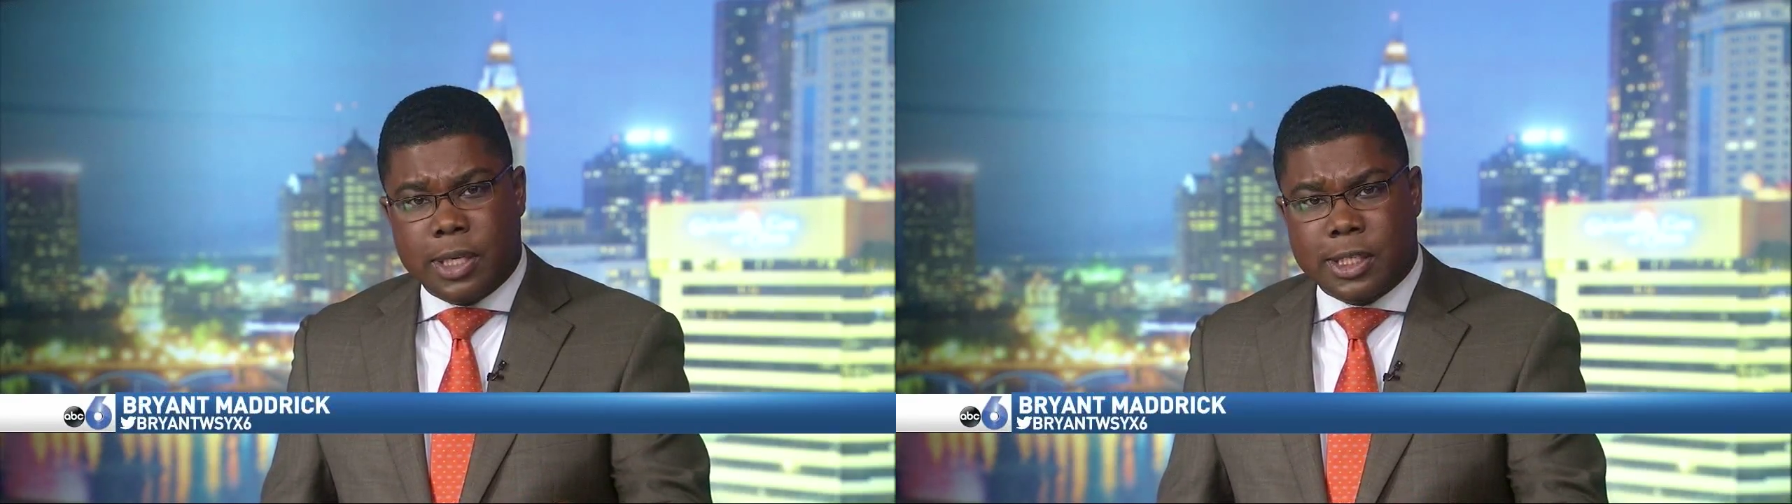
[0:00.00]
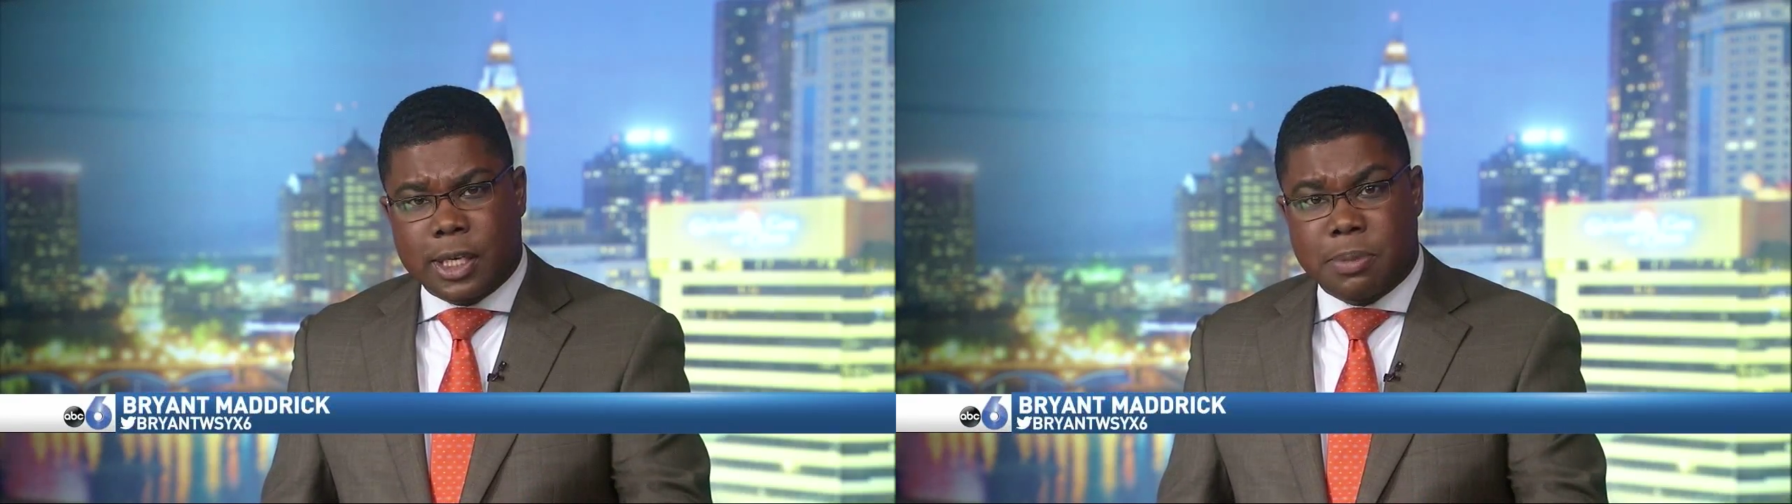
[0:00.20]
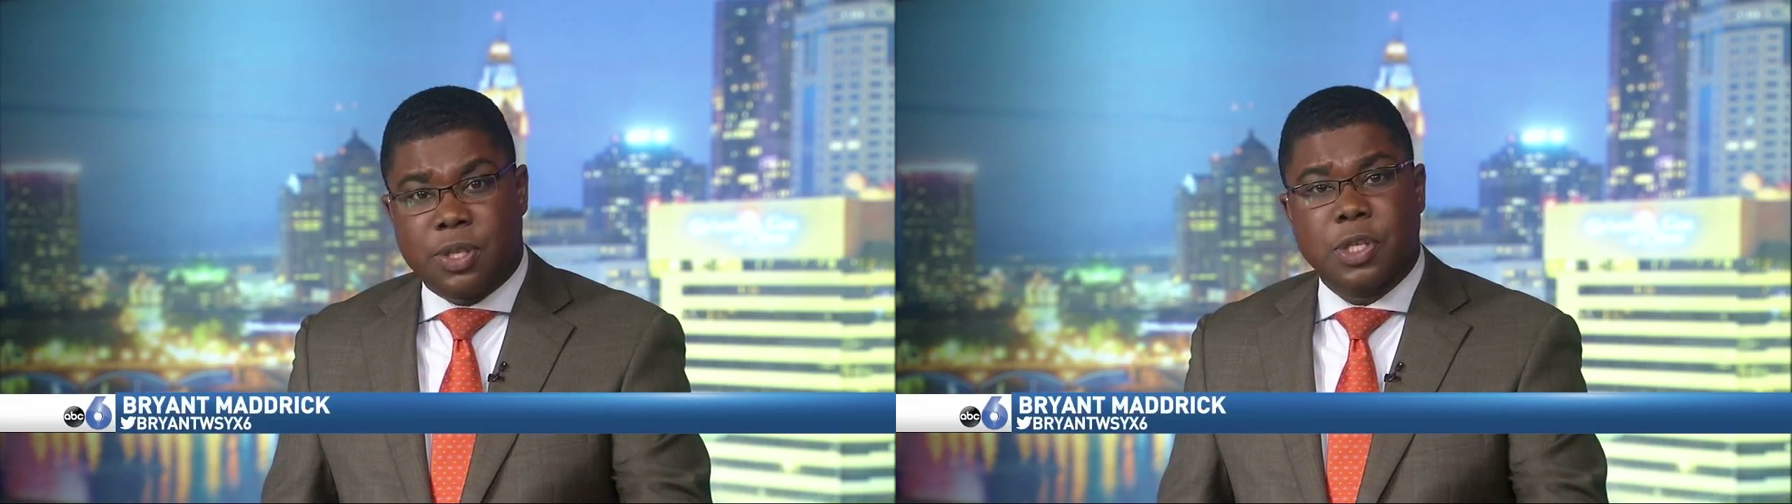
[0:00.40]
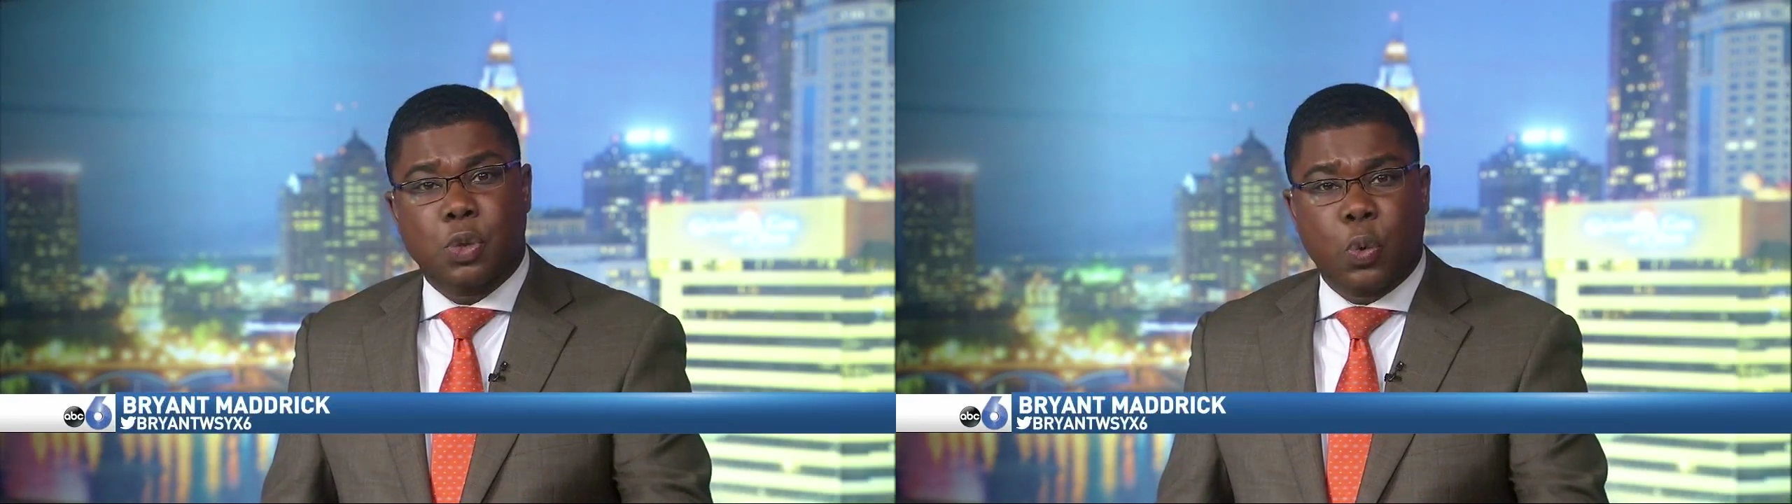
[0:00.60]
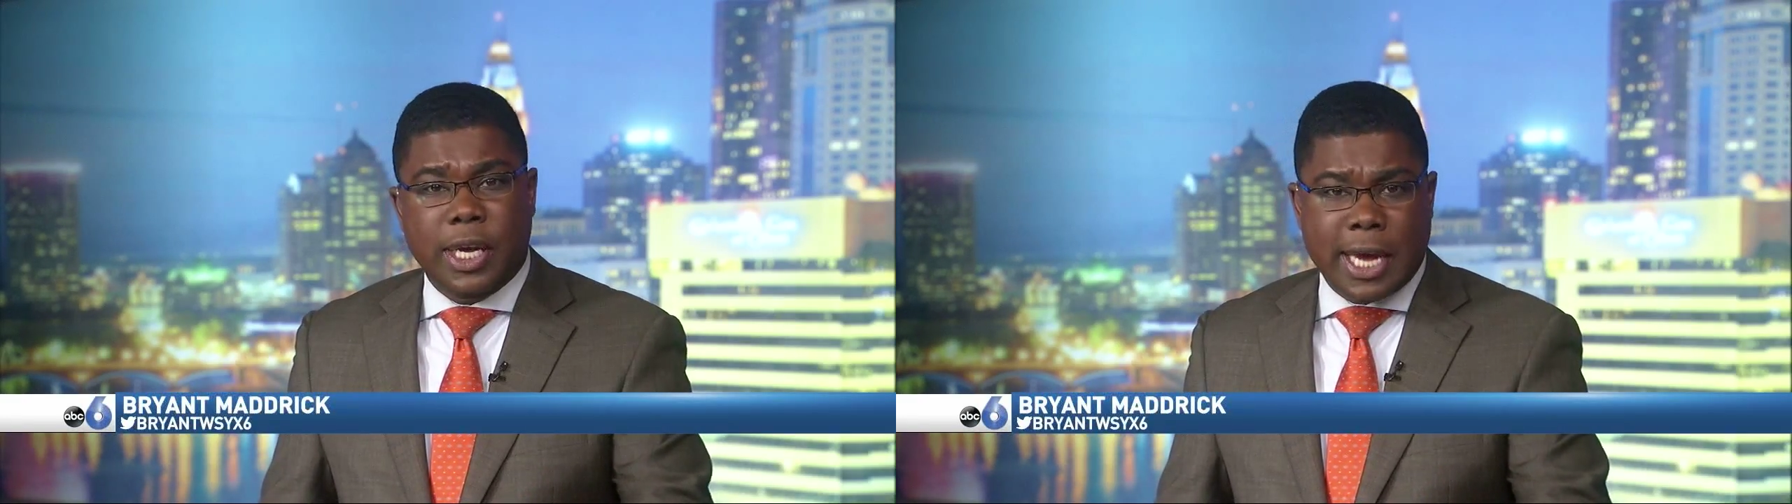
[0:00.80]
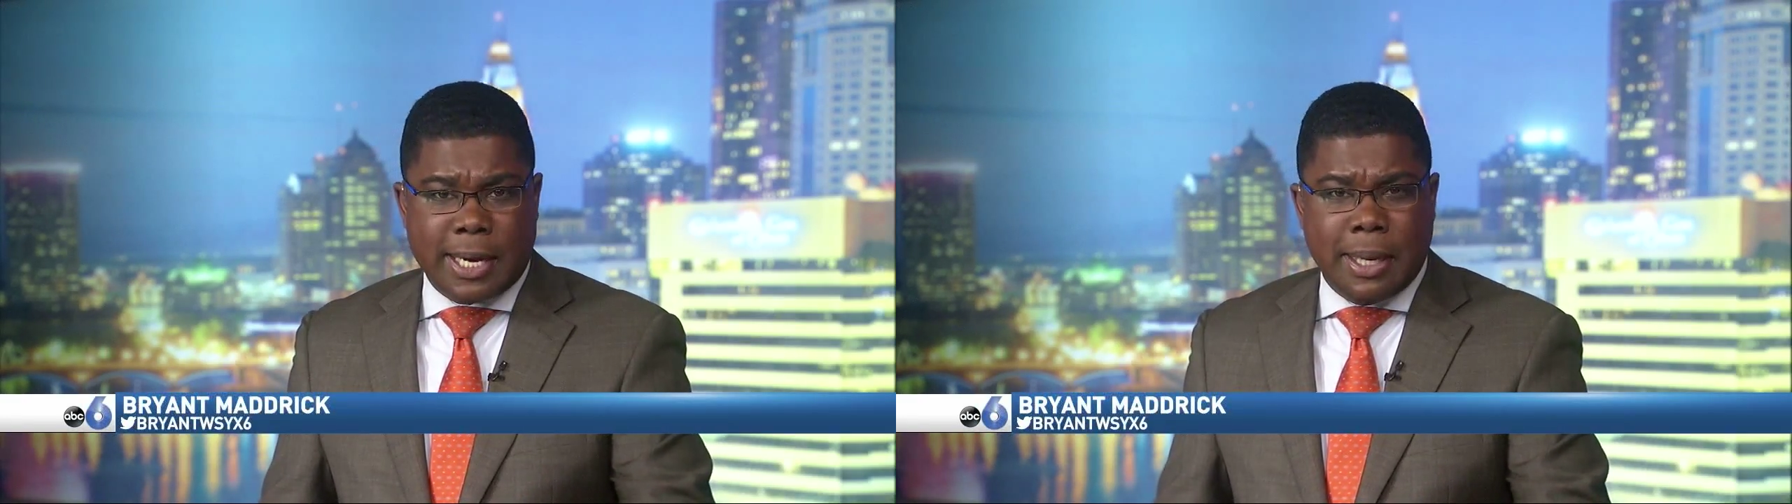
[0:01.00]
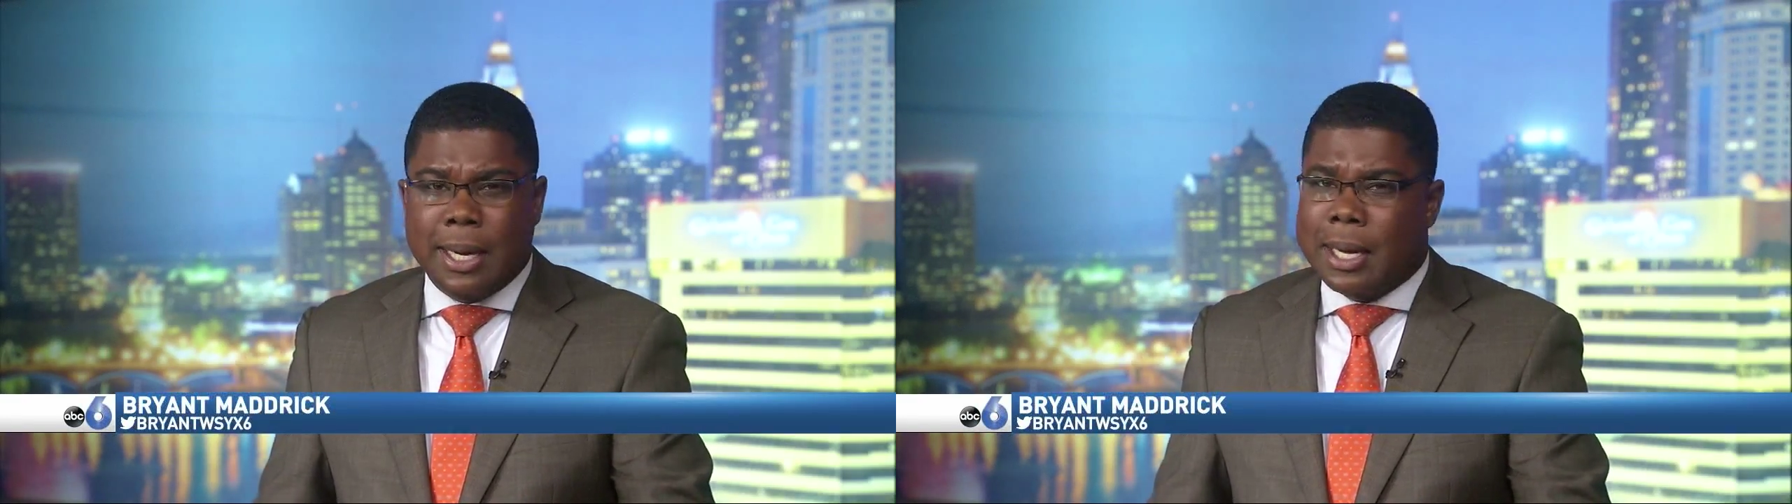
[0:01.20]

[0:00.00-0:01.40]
hit skips this weekend.